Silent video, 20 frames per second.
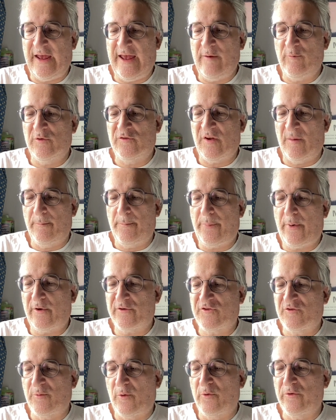it was
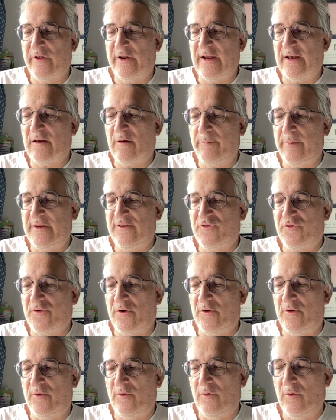impossible that it could be
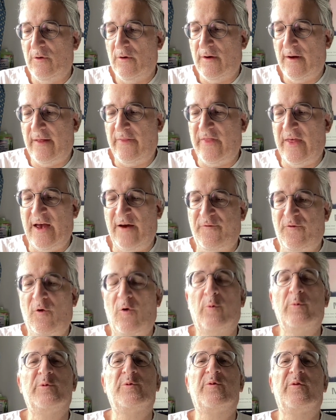true and
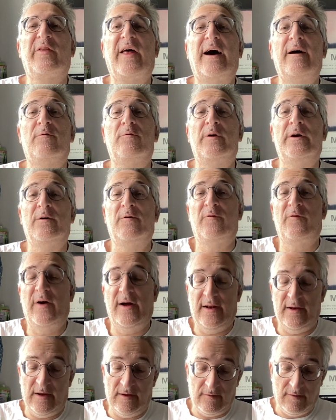therefore was without real
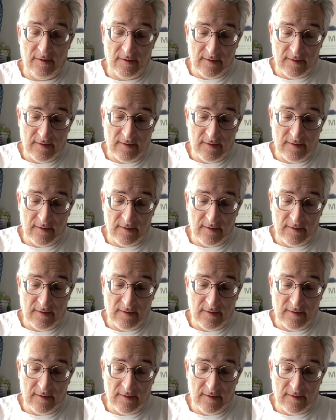value.